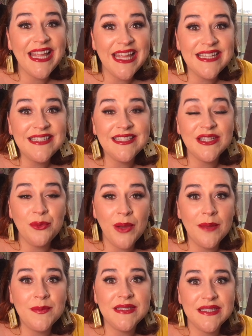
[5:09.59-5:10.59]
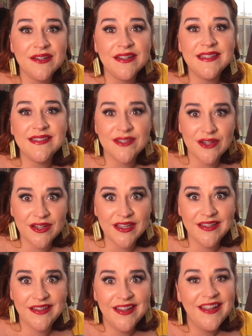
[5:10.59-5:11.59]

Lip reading: into the web series circuit.